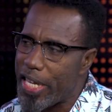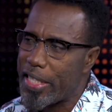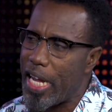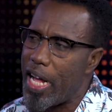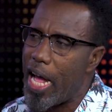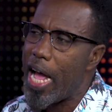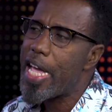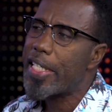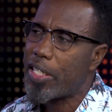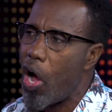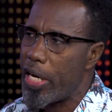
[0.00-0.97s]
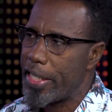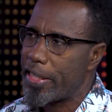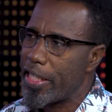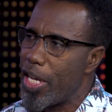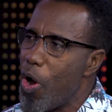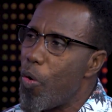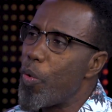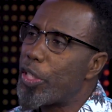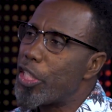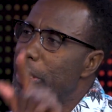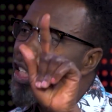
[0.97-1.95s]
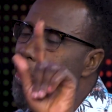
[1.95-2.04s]
if you get a hit on it,
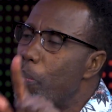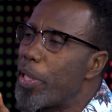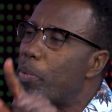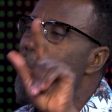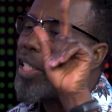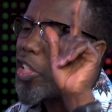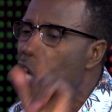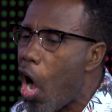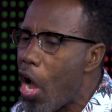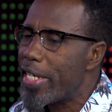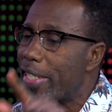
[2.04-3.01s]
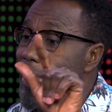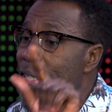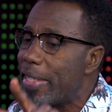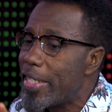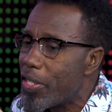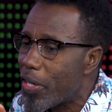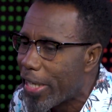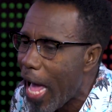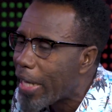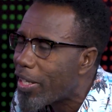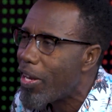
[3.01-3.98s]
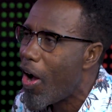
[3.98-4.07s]
which will join your
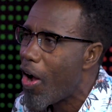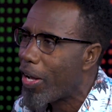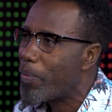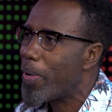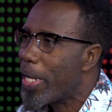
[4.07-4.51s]
catalog.